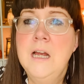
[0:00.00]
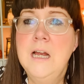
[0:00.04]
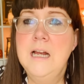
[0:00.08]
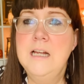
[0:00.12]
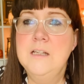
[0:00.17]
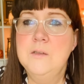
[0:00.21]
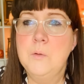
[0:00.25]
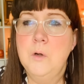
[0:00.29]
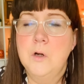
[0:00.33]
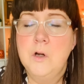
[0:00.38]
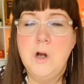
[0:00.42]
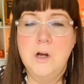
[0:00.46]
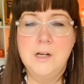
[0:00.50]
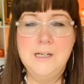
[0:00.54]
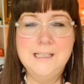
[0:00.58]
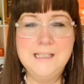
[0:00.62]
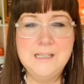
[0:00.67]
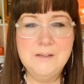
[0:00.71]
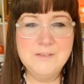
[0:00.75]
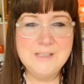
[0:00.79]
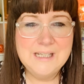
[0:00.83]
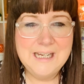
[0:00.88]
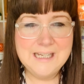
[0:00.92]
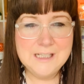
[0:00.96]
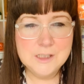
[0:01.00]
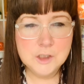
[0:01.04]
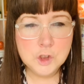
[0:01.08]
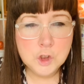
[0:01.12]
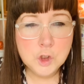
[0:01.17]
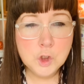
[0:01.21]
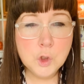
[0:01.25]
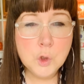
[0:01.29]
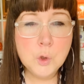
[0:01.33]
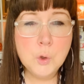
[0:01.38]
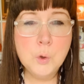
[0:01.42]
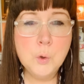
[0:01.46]
it's what kind of gives it its
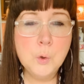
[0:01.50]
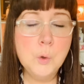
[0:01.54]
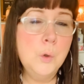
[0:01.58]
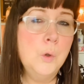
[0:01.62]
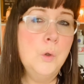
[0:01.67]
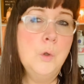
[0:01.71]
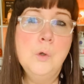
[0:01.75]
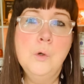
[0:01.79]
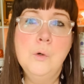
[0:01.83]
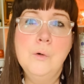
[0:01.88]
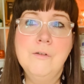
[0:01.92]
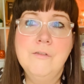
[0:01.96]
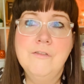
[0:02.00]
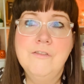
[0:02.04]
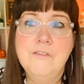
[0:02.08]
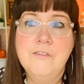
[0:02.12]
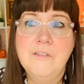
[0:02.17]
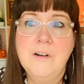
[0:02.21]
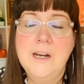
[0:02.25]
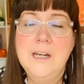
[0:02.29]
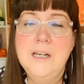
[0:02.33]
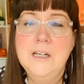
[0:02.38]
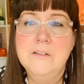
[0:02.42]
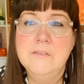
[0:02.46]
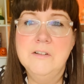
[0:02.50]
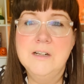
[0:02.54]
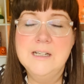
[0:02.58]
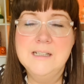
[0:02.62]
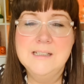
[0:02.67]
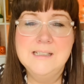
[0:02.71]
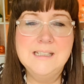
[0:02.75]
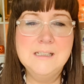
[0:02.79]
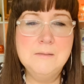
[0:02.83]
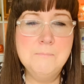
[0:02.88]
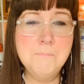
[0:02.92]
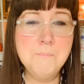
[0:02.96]
core
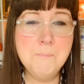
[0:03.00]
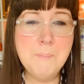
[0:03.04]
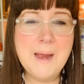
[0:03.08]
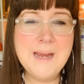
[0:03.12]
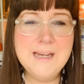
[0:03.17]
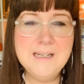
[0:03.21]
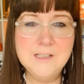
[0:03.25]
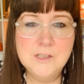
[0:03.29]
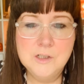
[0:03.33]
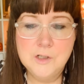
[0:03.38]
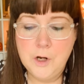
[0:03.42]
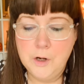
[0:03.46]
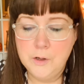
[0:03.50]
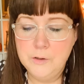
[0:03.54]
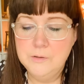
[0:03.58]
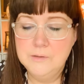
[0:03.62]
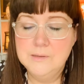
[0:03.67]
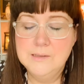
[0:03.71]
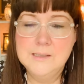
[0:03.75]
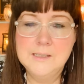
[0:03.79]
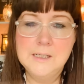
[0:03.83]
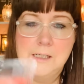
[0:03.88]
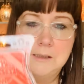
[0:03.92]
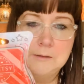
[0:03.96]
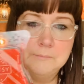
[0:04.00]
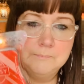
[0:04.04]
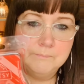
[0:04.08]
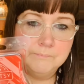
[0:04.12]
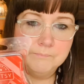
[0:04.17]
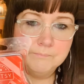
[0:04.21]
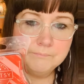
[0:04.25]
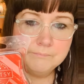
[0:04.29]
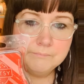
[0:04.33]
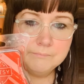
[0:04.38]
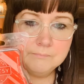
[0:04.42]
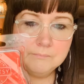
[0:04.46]
fragrance, its base notes. So
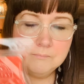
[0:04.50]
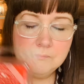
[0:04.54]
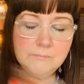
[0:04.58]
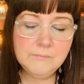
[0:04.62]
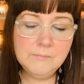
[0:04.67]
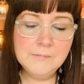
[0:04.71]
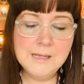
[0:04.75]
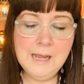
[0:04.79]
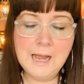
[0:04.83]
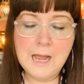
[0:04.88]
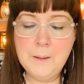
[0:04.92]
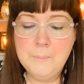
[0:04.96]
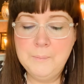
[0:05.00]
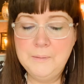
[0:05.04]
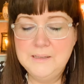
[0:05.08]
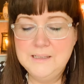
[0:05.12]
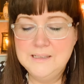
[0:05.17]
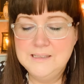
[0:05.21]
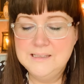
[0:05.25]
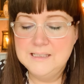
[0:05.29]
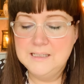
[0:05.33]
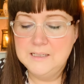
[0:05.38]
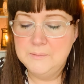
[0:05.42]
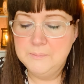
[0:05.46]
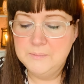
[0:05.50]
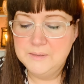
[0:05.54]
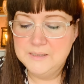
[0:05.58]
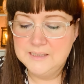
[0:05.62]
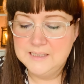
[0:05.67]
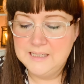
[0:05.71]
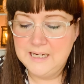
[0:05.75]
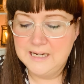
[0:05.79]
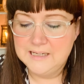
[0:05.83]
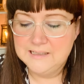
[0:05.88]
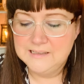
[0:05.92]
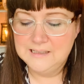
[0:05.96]
apple and cinnamon
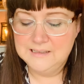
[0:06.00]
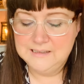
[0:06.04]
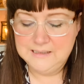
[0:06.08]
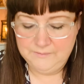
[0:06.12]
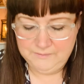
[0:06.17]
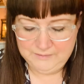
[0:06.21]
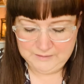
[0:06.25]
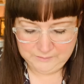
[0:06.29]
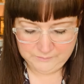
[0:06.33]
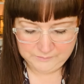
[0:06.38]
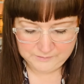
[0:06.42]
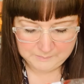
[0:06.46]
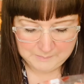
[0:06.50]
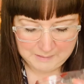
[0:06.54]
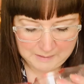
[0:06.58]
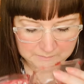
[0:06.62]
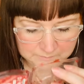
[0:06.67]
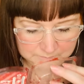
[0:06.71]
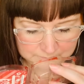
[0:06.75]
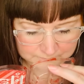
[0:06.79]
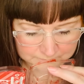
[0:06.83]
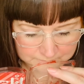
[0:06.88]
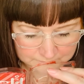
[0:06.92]
sticks, let's have a little smell.